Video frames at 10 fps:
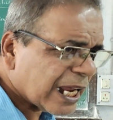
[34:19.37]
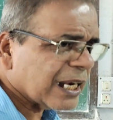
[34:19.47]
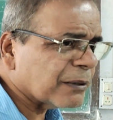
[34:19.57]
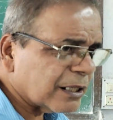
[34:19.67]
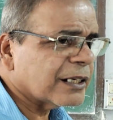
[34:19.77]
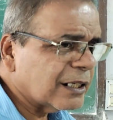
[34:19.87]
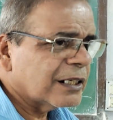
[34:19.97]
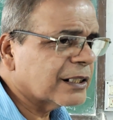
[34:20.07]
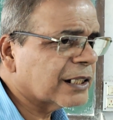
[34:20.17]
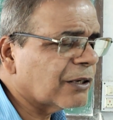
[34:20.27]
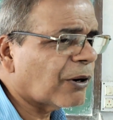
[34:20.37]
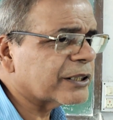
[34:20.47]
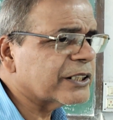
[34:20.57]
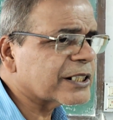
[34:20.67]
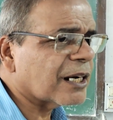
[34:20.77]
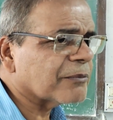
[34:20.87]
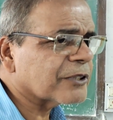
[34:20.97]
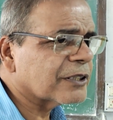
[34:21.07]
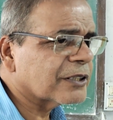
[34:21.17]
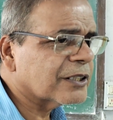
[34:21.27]
Tell what this
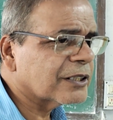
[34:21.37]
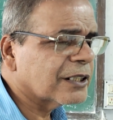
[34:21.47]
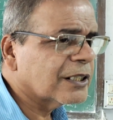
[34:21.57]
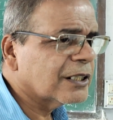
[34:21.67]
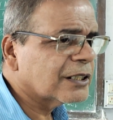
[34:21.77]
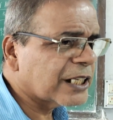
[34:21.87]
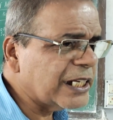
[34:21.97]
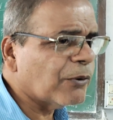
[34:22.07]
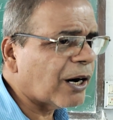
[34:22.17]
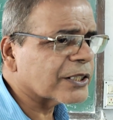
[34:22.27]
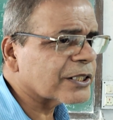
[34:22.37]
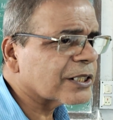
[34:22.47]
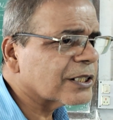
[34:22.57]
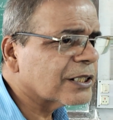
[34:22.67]
comes. Say in words.